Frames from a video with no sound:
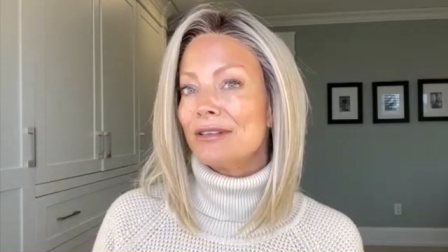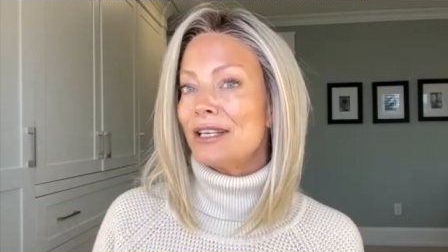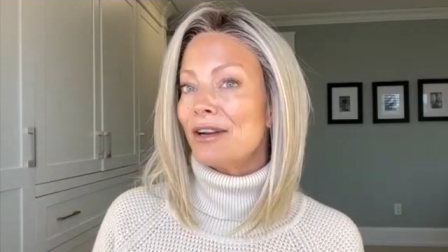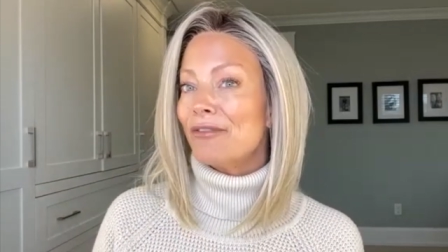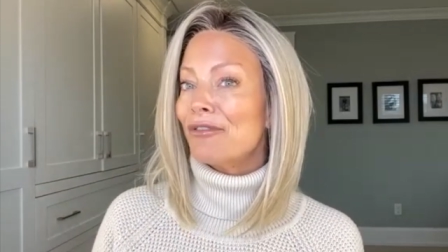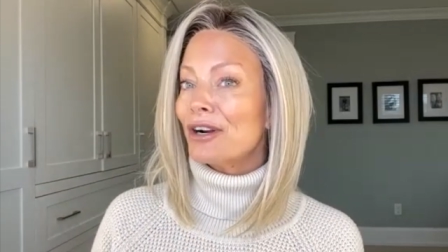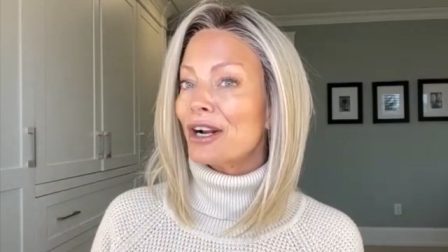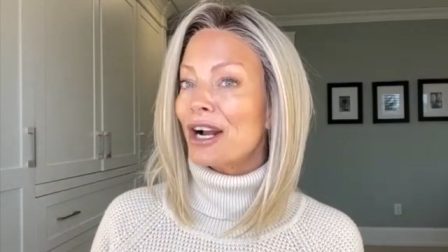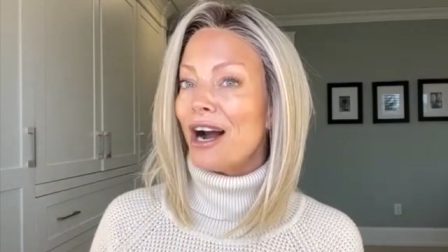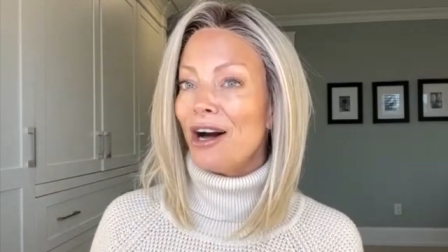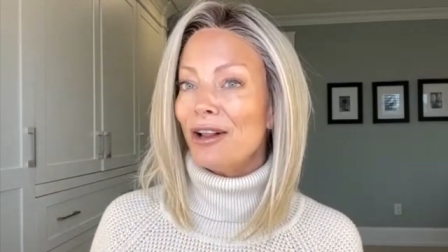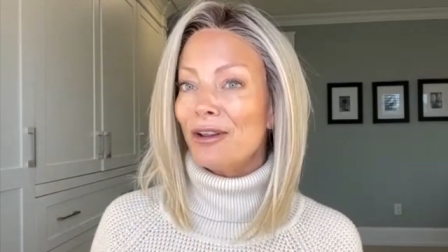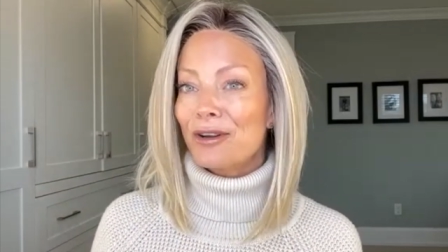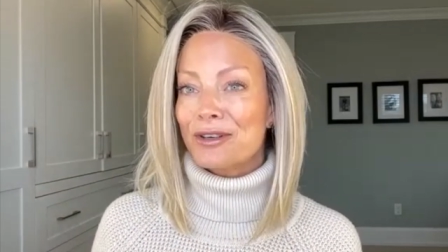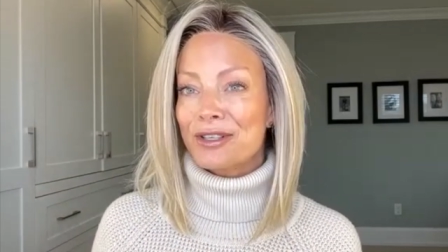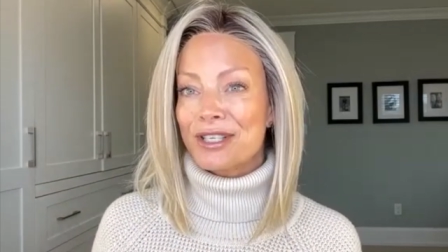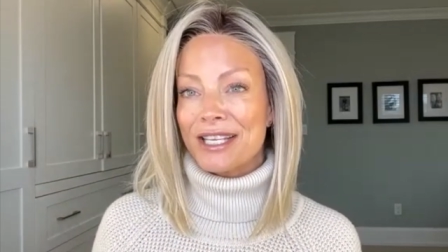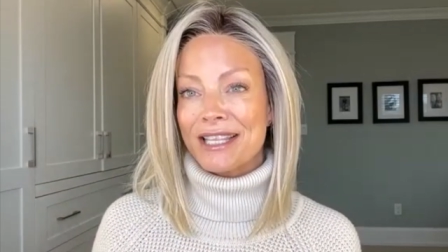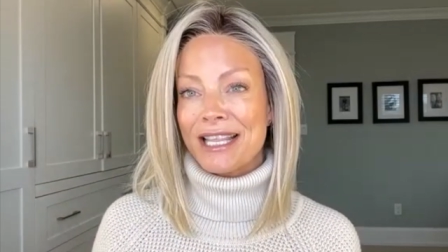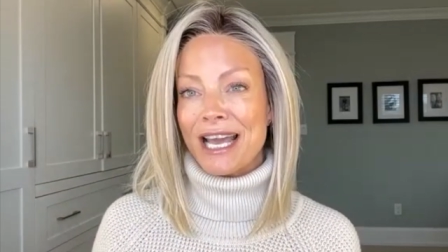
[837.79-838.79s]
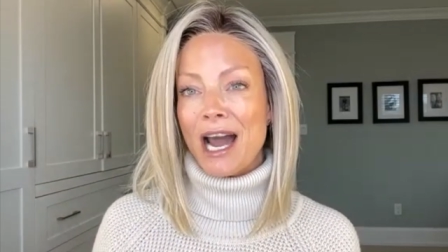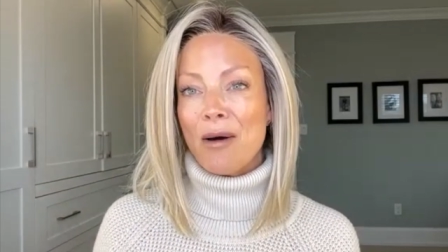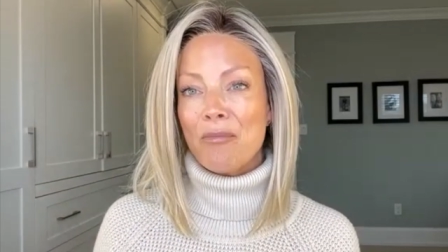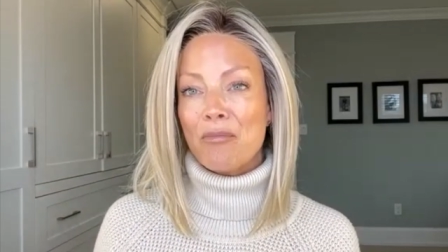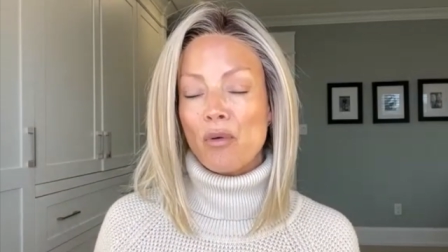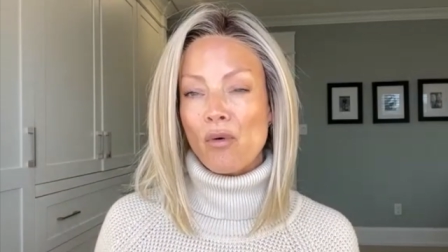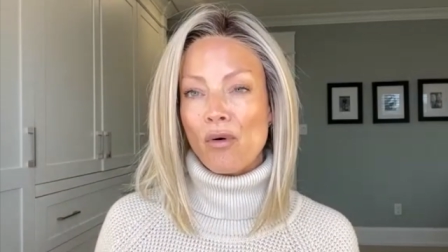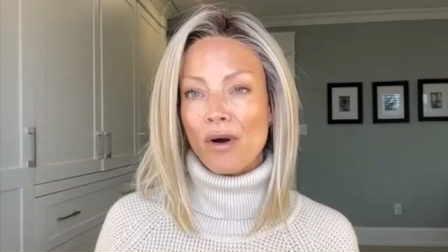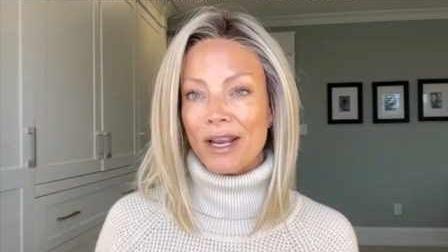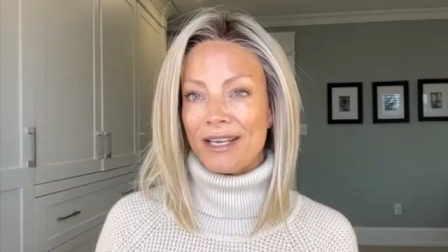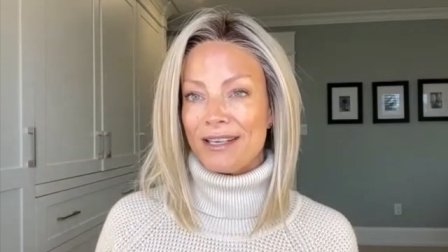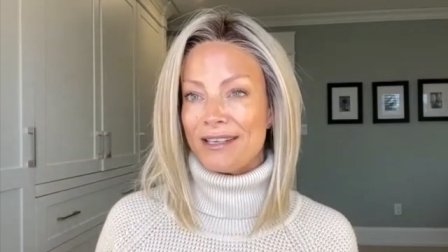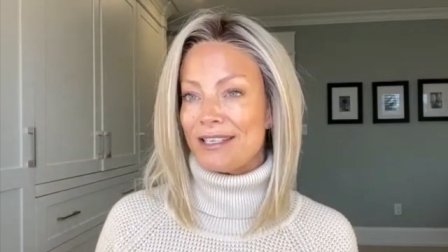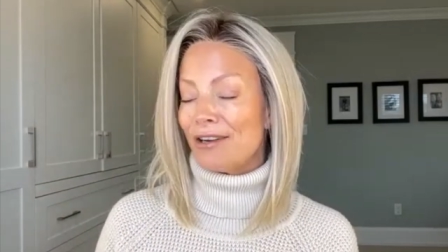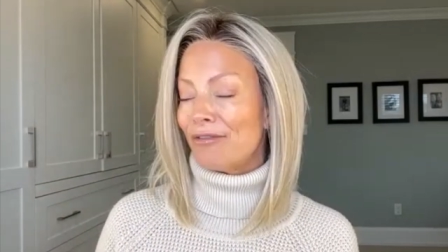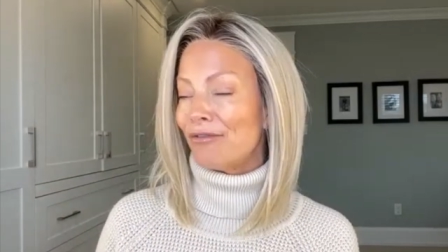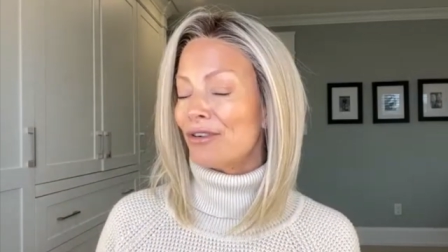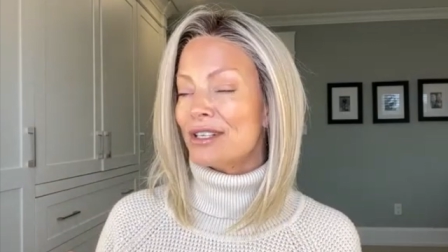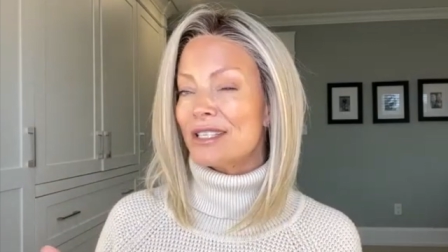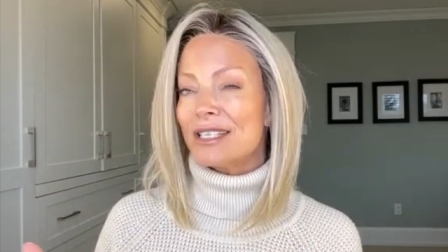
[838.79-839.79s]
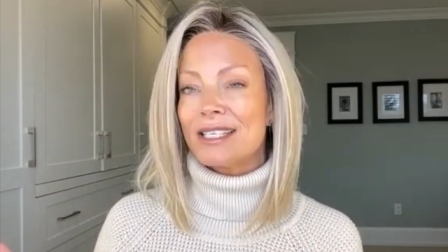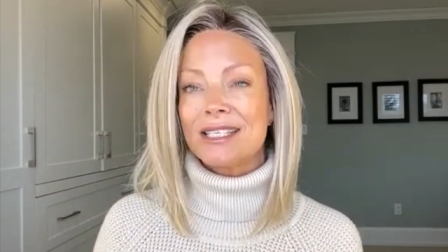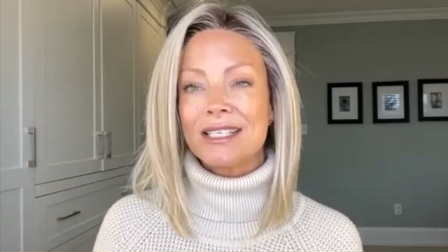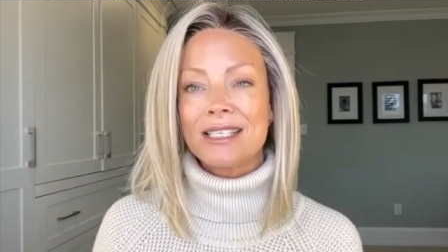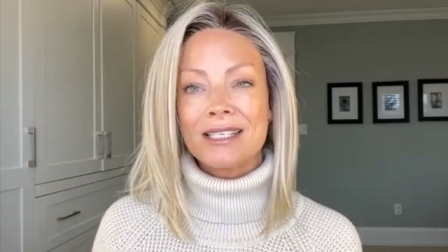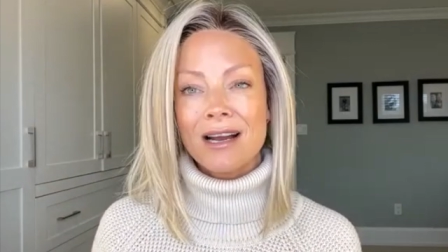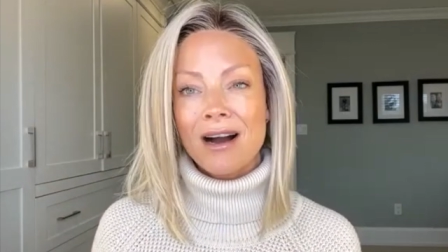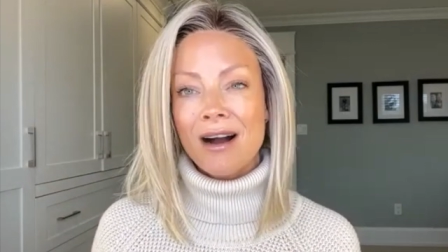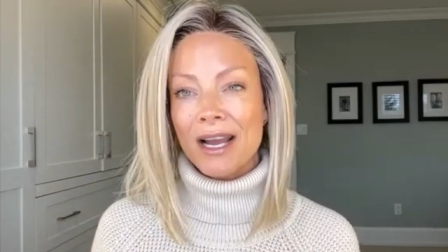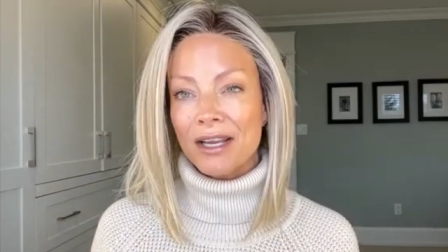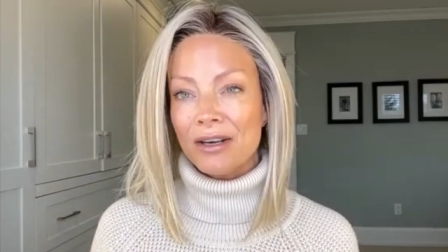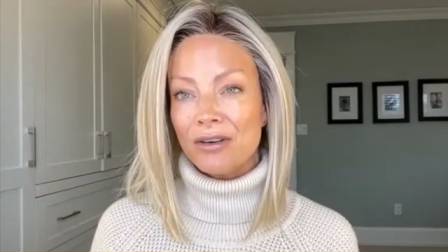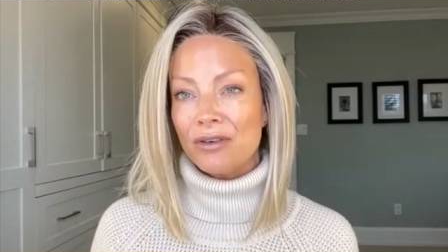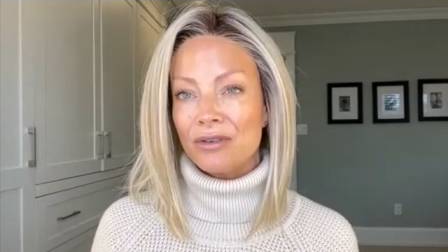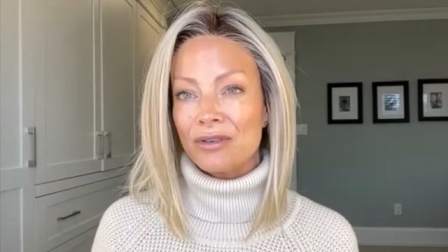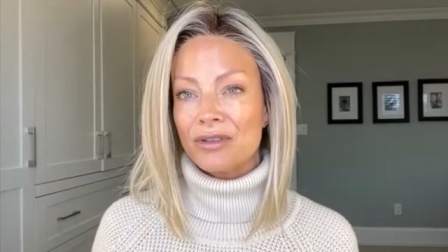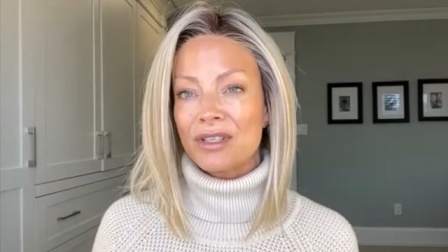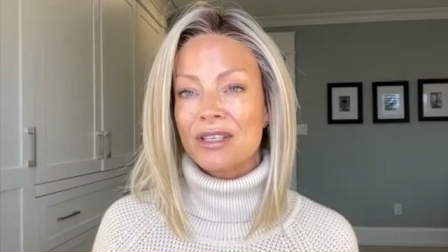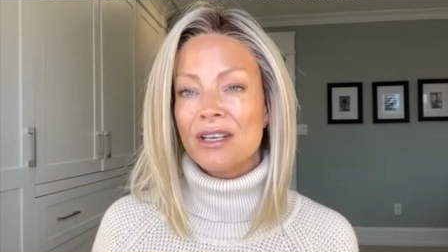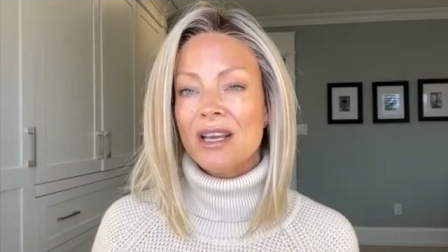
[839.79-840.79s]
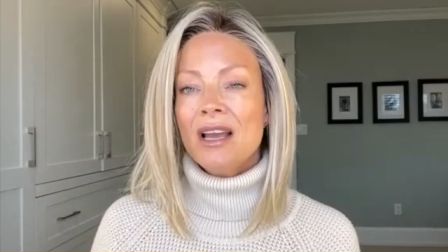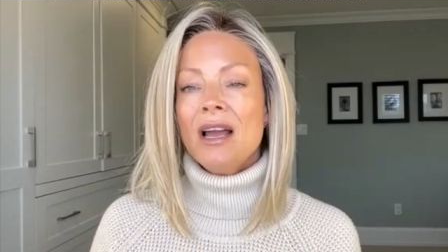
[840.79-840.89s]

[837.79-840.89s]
different colors at that point, different styles.